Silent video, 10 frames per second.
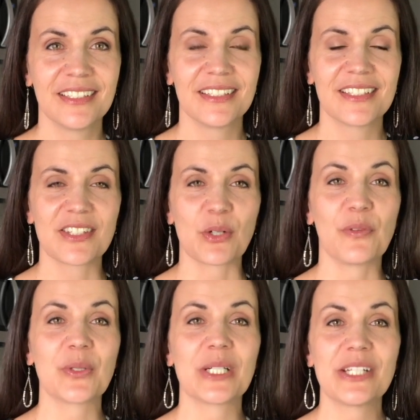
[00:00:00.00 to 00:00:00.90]
So if
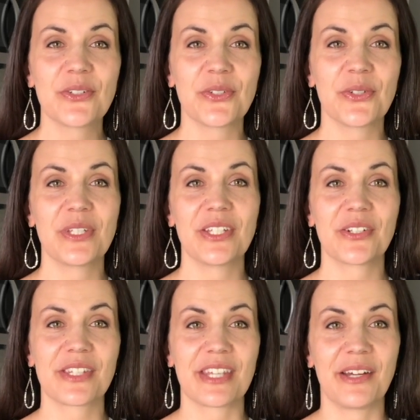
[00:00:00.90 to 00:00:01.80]
you are introducing
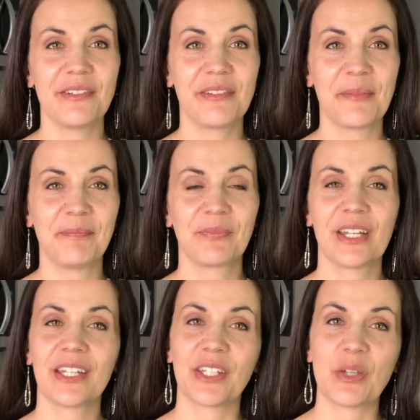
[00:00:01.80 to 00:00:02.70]
yourself,
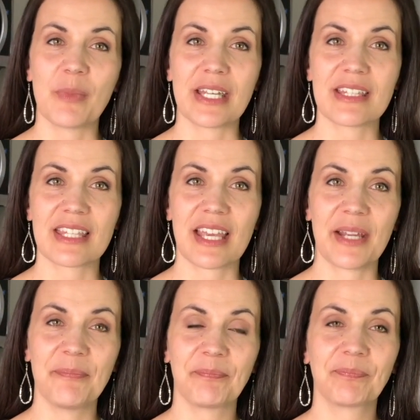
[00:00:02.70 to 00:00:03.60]
you might
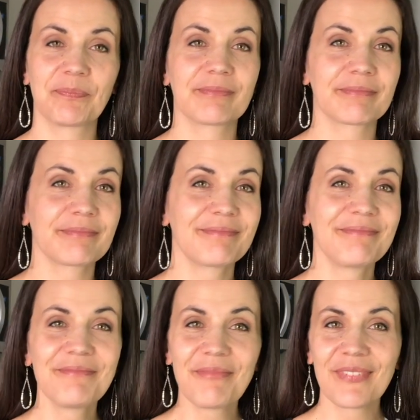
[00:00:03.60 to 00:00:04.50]
say,
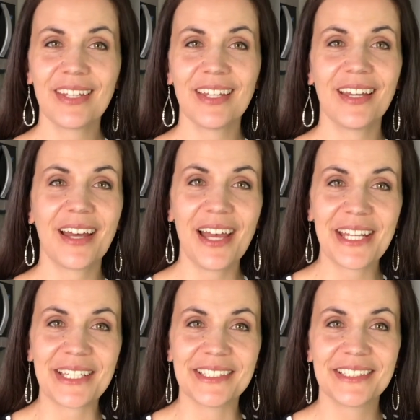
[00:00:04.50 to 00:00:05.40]

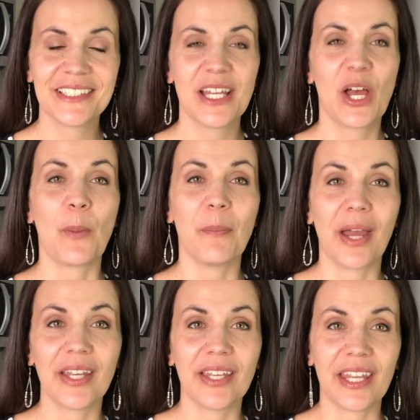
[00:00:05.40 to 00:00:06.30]
hi,
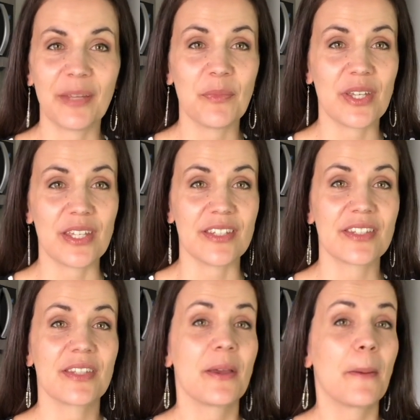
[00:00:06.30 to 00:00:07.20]
my name
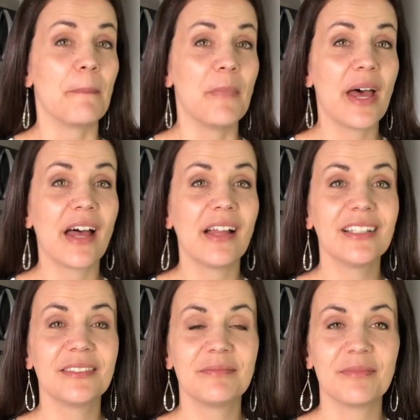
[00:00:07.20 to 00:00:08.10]
is Mel,
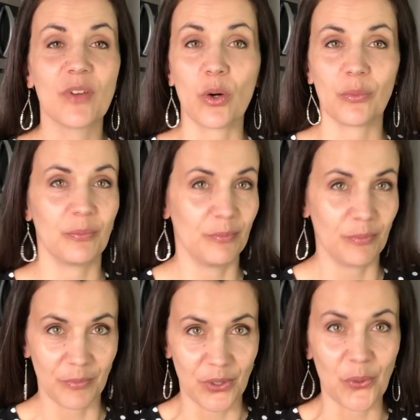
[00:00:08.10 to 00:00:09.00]
or
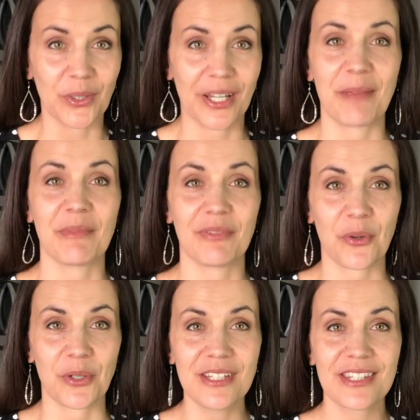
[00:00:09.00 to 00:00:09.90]
your name, of
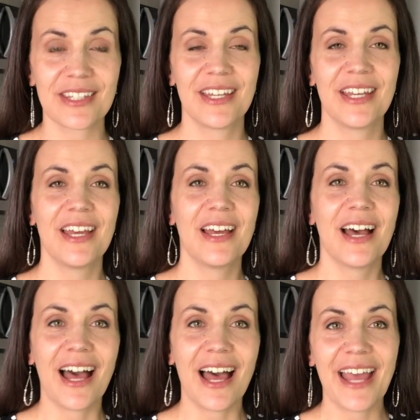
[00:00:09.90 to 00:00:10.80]
course.
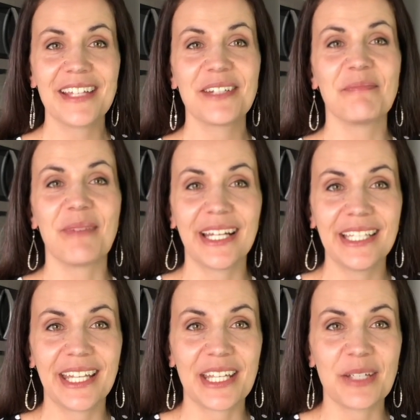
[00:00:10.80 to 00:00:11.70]
Hi, my
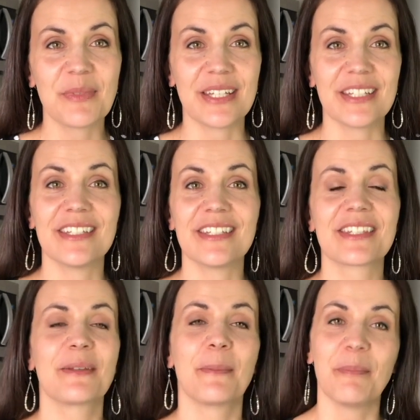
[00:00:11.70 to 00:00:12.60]
name is
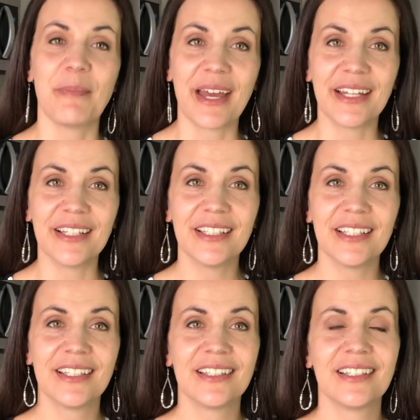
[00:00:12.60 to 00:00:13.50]
Mel.
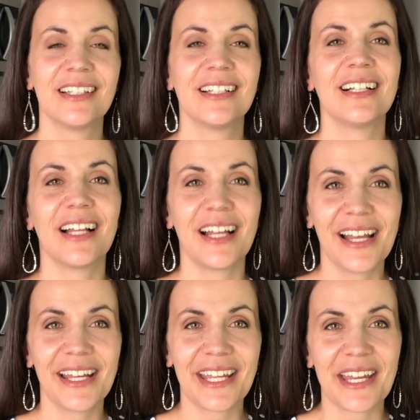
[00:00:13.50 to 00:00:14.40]

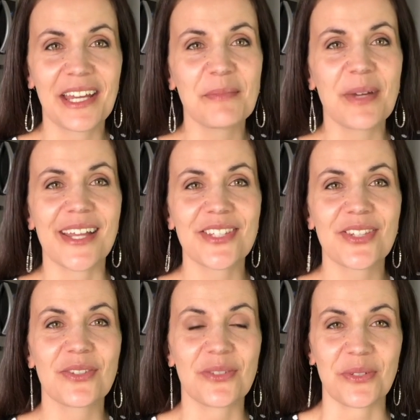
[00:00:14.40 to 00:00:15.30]
I am a
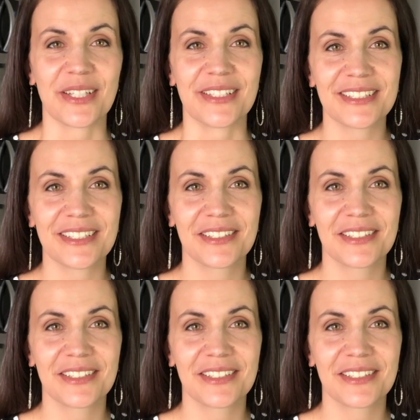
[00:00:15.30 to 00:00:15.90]
student.